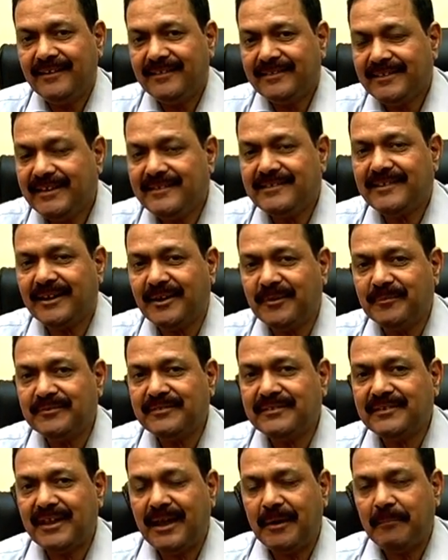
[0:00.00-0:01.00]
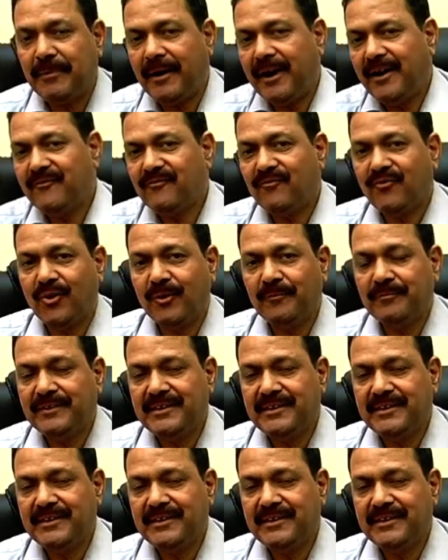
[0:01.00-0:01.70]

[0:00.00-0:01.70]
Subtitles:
Then comes, apart from